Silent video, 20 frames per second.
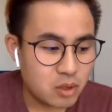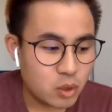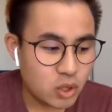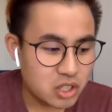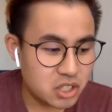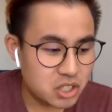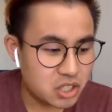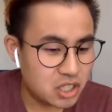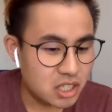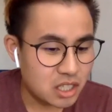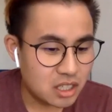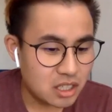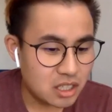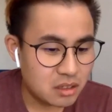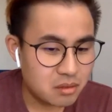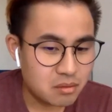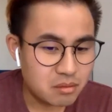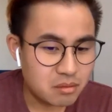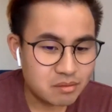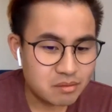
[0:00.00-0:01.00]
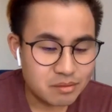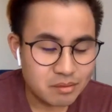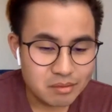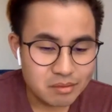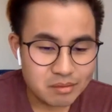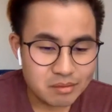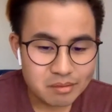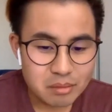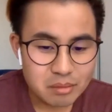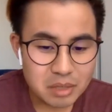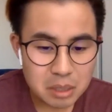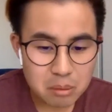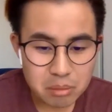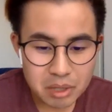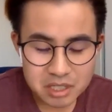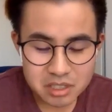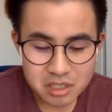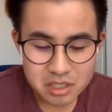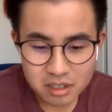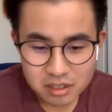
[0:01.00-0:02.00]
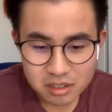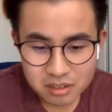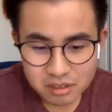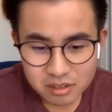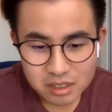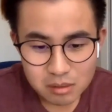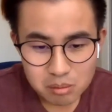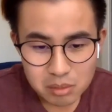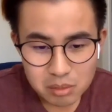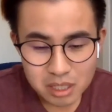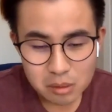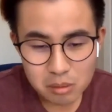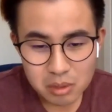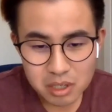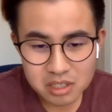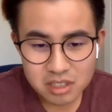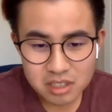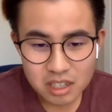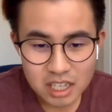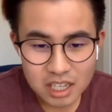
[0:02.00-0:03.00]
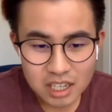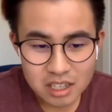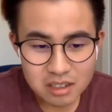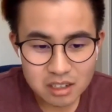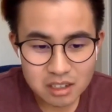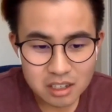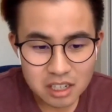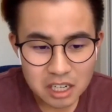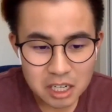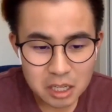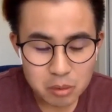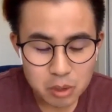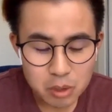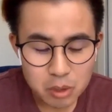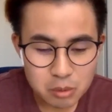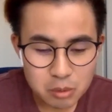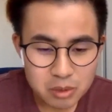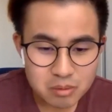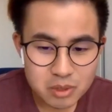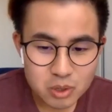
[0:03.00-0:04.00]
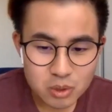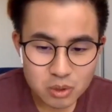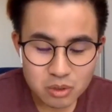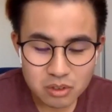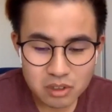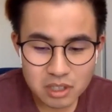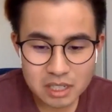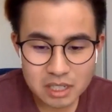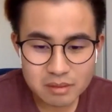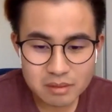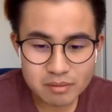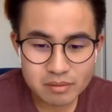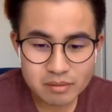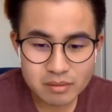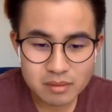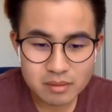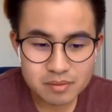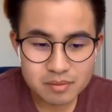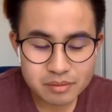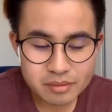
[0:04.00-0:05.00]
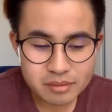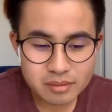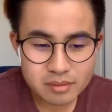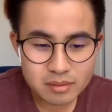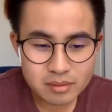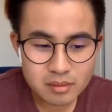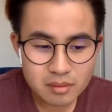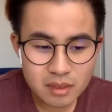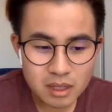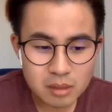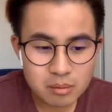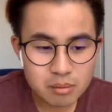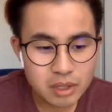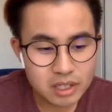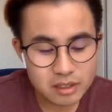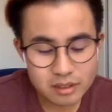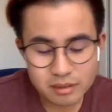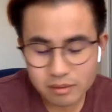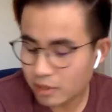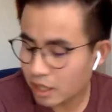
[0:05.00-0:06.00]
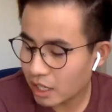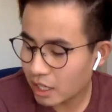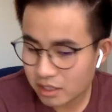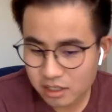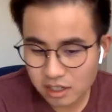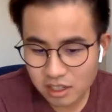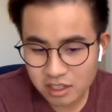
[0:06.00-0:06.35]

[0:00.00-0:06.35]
questioning and being the best I can in any moment, sort of thing. But like